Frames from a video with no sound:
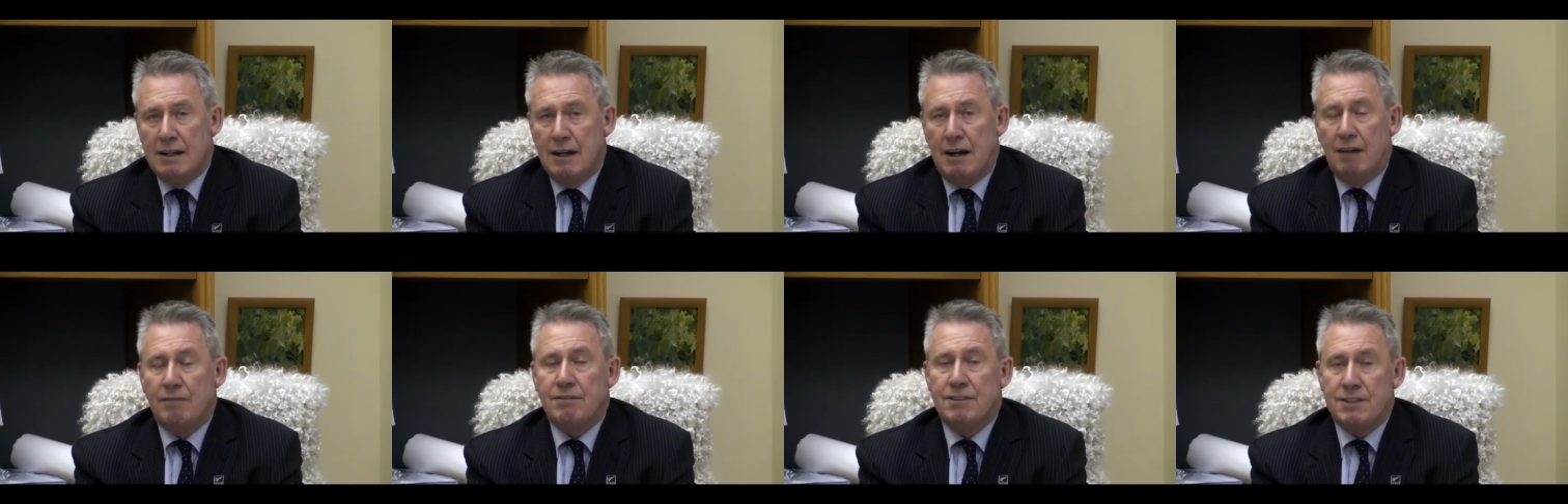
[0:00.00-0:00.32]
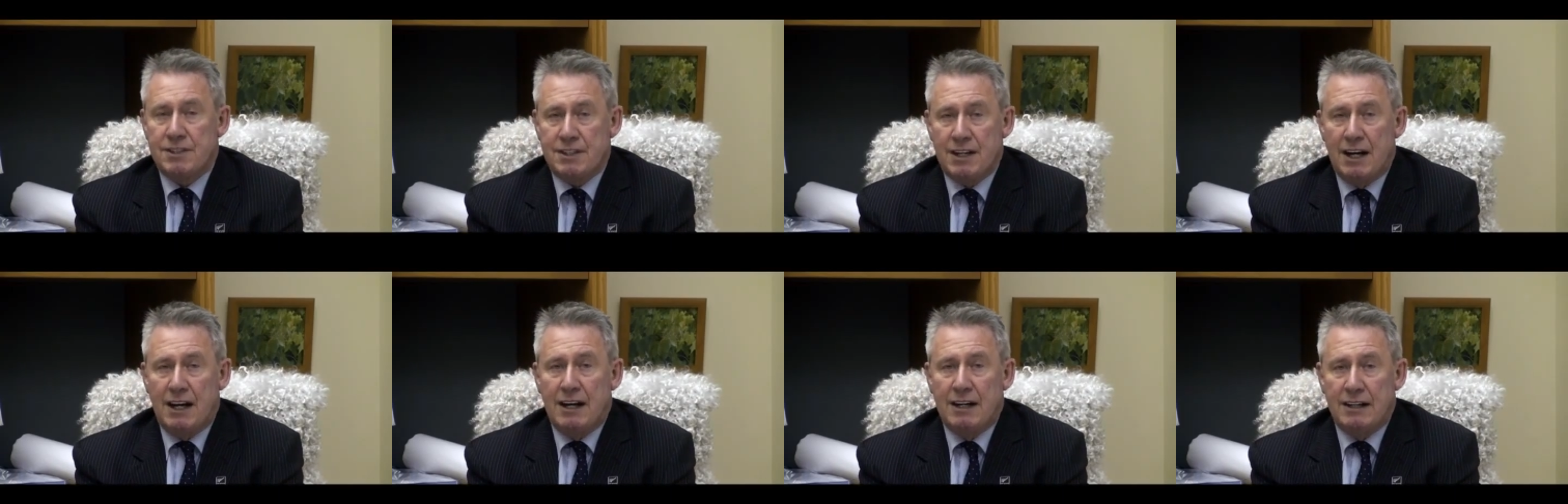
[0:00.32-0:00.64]
of
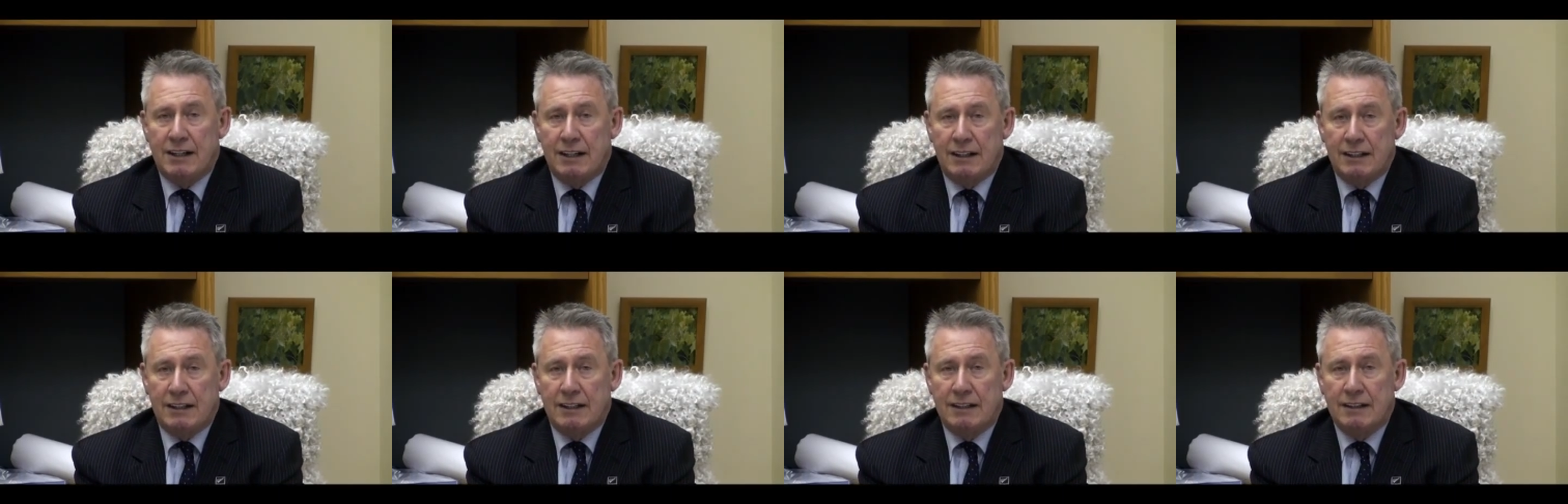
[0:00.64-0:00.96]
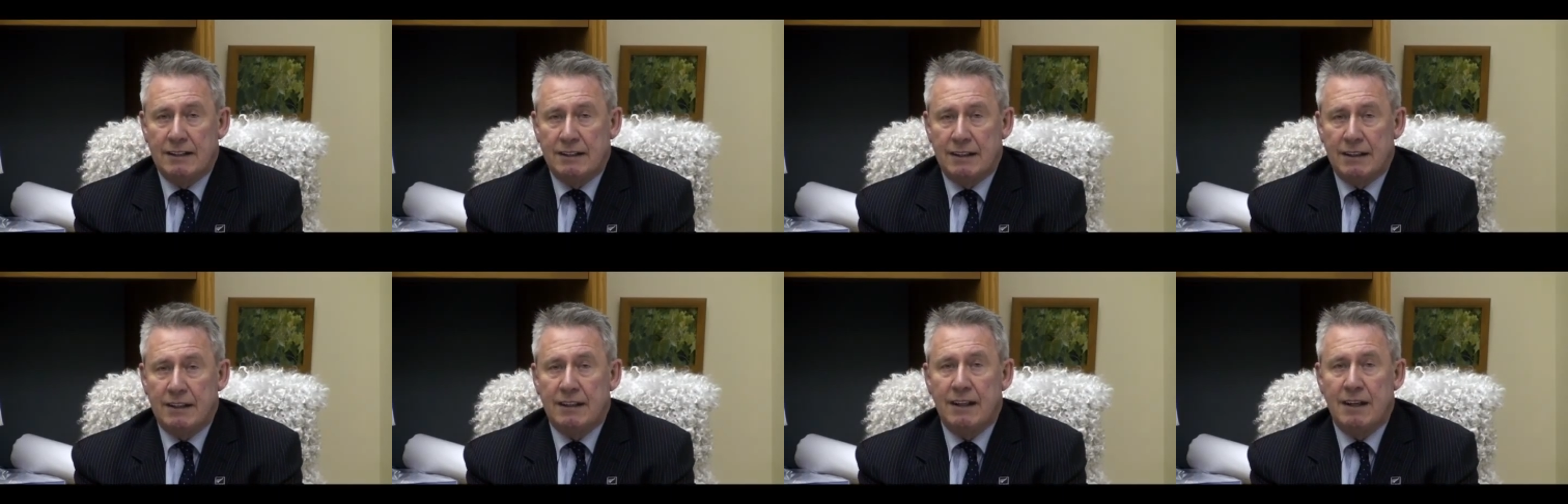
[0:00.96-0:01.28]

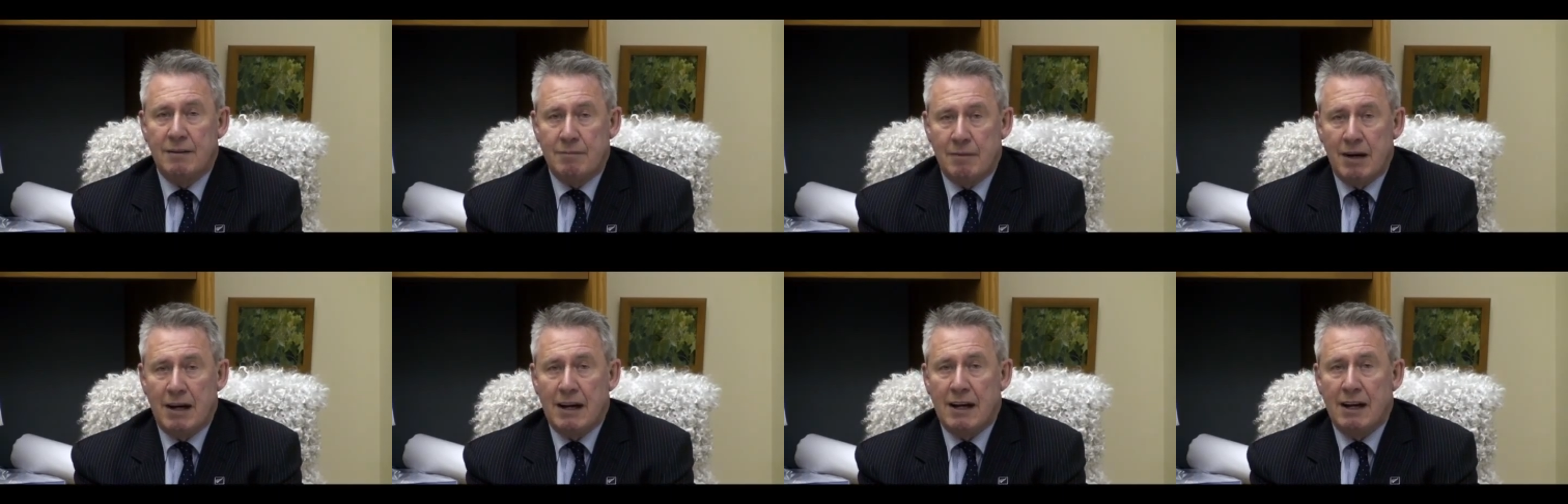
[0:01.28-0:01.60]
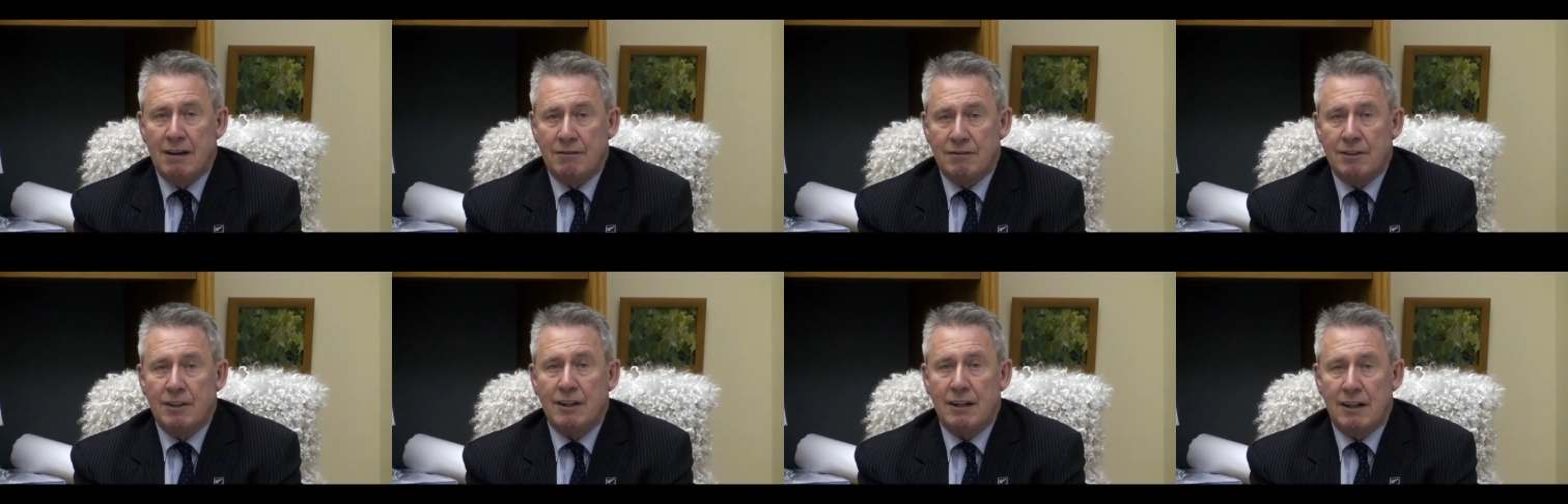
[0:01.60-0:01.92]
deciding that they may
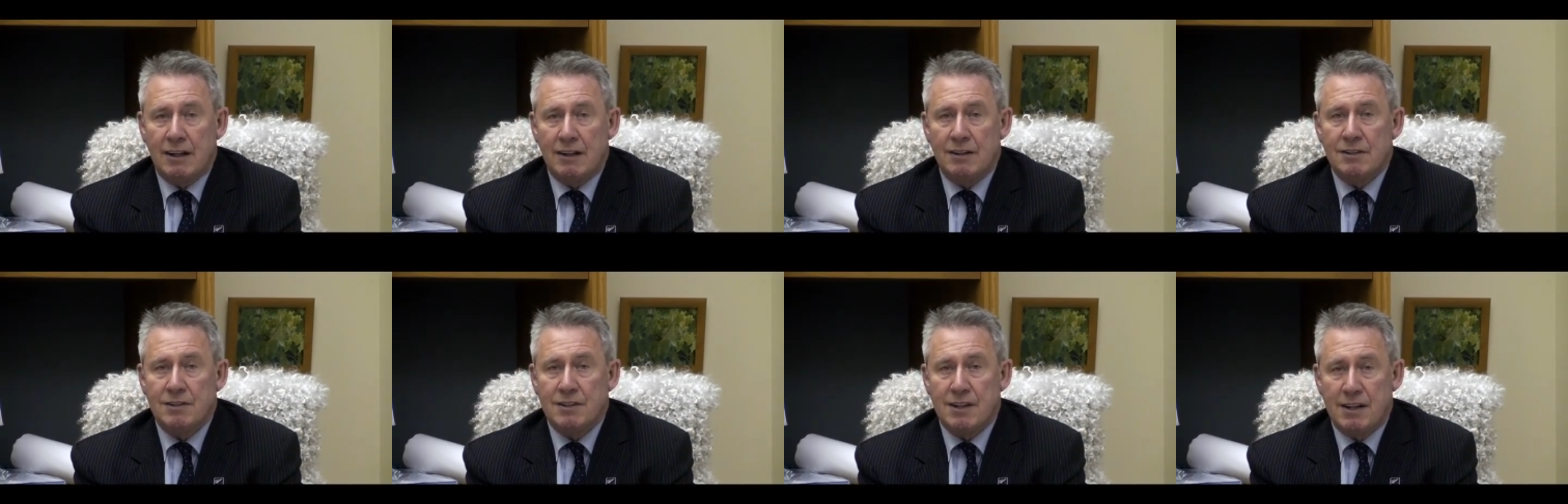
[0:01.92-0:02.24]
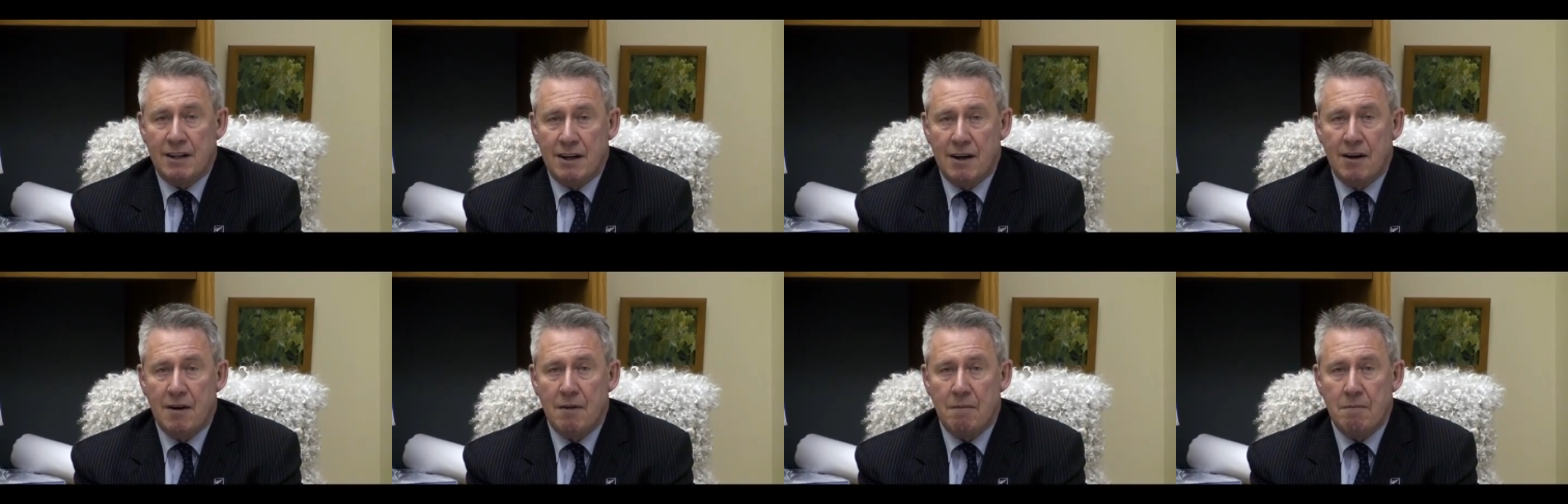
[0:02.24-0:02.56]
have to close
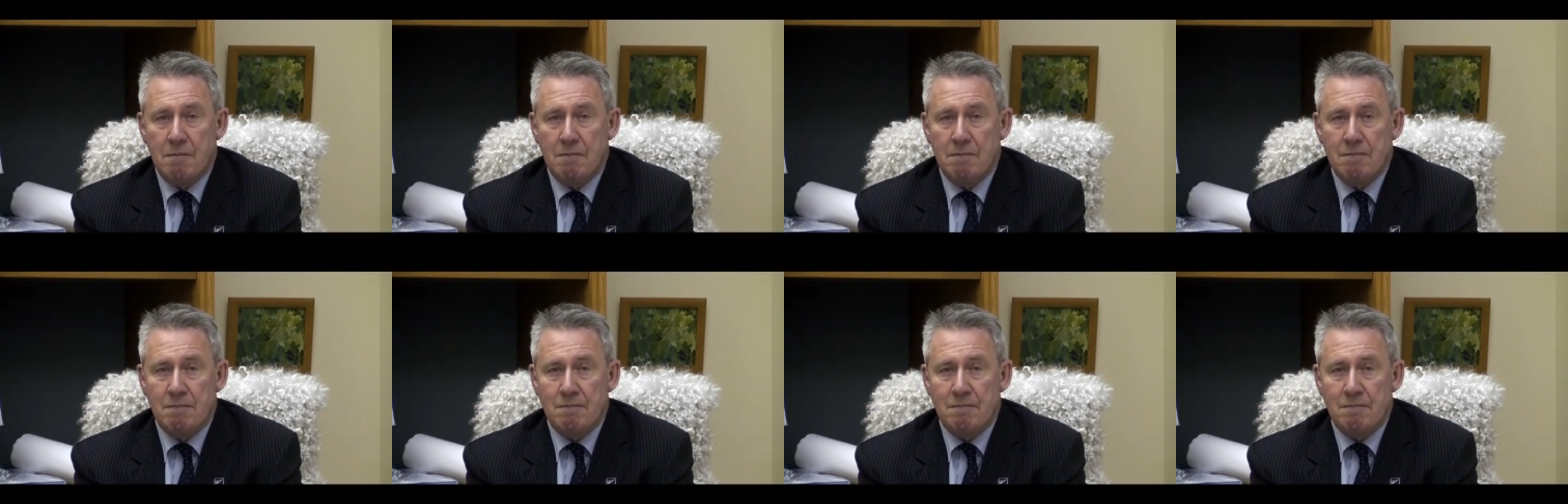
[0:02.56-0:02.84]
the home.